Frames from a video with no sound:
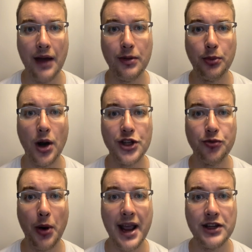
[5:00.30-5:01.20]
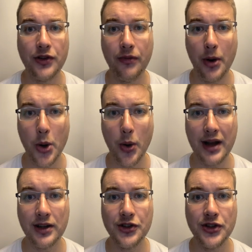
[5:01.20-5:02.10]
If the price breaks through
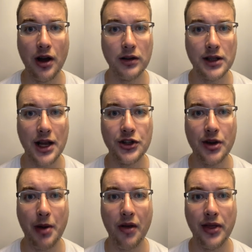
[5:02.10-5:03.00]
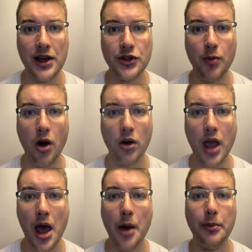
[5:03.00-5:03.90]
and consolidates above this mark,
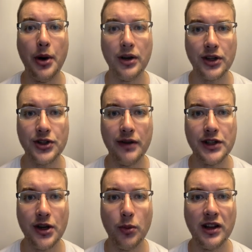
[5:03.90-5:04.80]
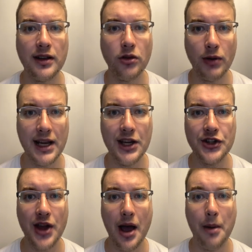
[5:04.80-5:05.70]
buying activity will
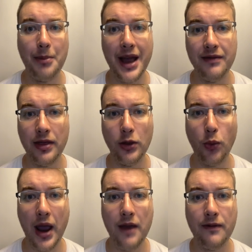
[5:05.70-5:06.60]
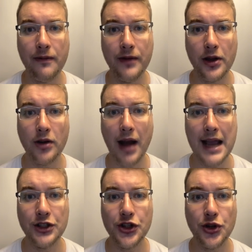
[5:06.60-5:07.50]
increase, paving the way for further
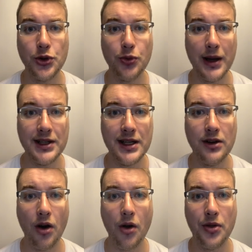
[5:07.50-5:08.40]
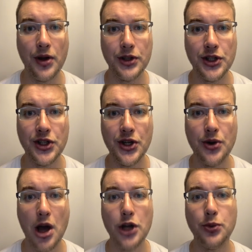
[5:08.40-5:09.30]
gains to 2932,
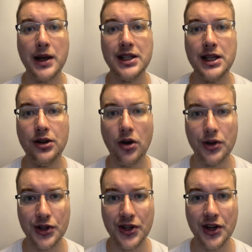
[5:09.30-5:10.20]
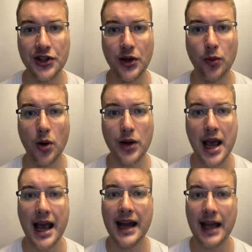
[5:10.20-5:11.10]
2961
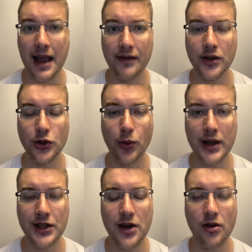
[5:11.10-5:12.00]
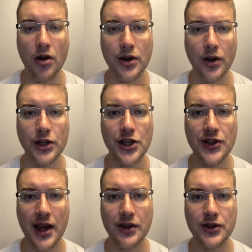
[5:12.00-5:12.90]
and even
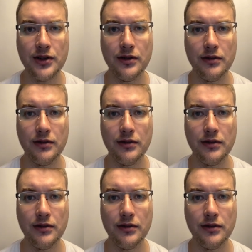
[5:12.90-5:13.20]
2996.